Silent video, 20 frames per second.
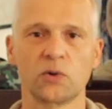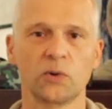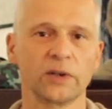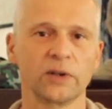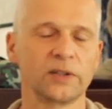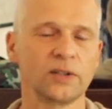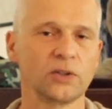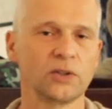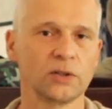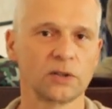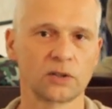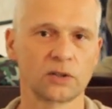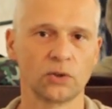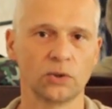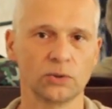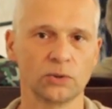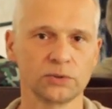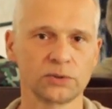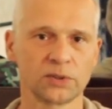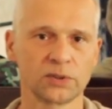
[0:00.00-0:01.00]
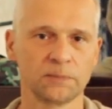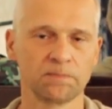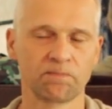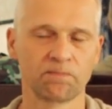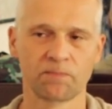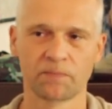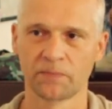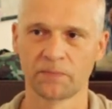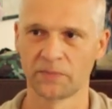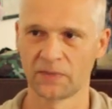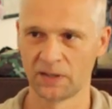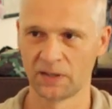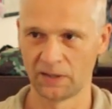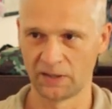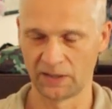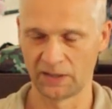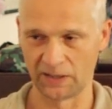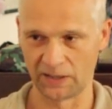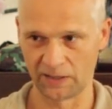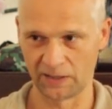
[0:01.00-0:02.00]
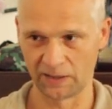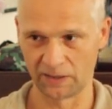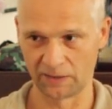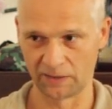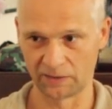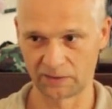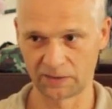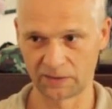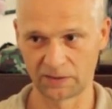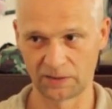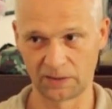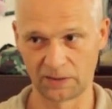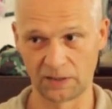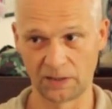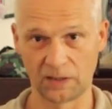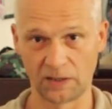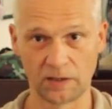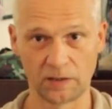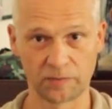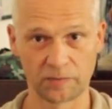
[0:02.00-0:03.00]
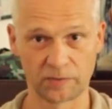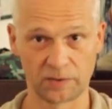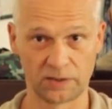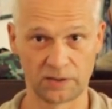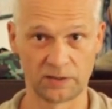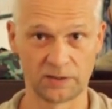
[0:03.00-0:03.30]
according your code and if